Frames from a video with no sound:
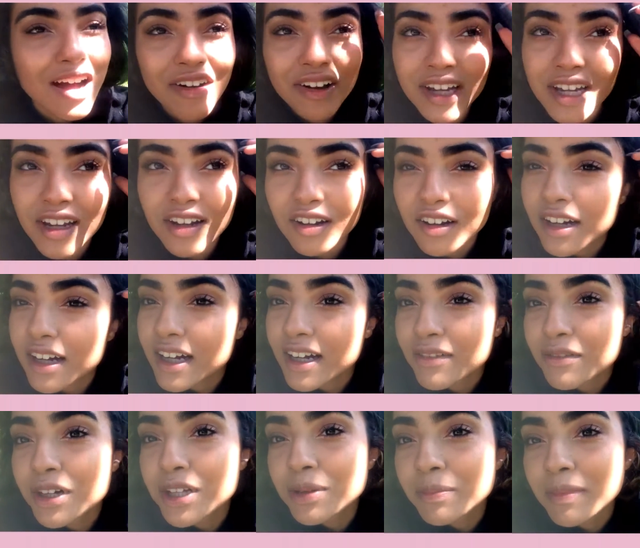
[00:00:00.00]
out here
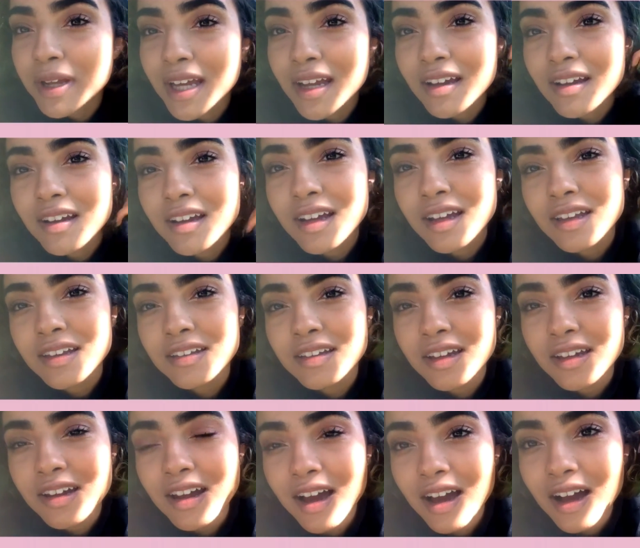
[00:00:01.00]
with me and
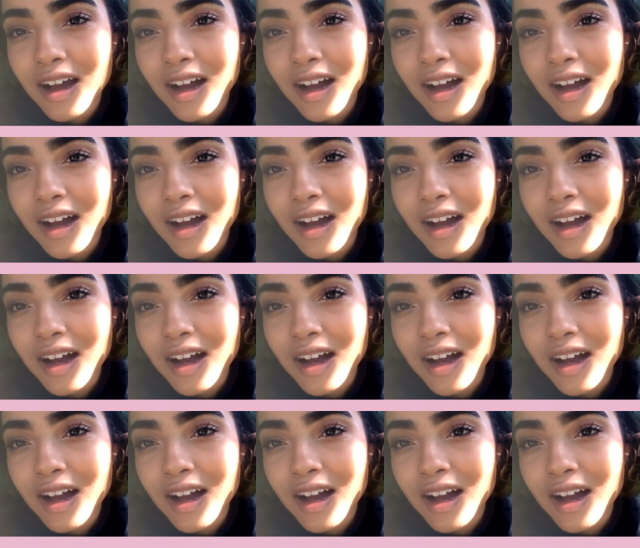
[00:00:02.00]
then